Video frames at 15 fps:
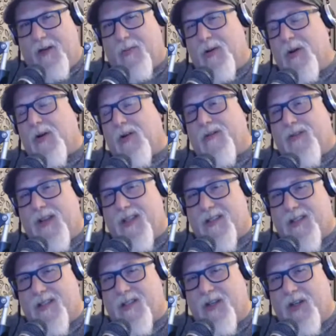your poker
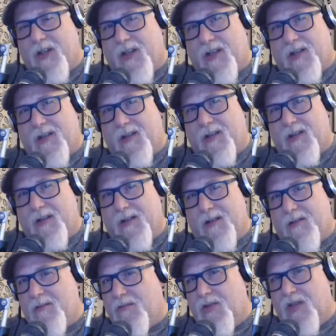face is good,
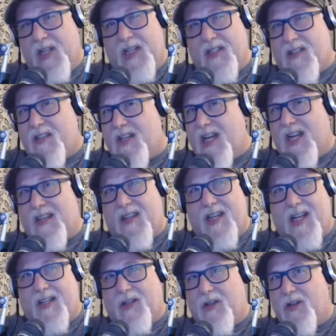but it is
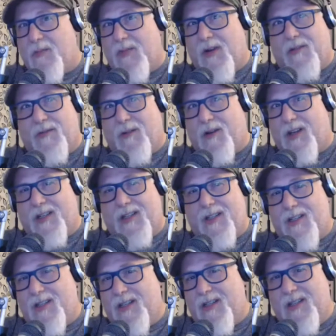not that good, my
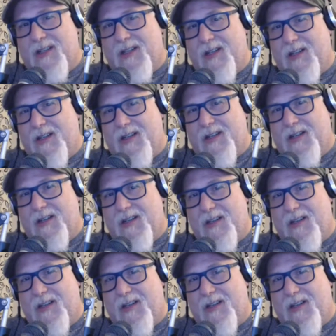friend. Are you sure?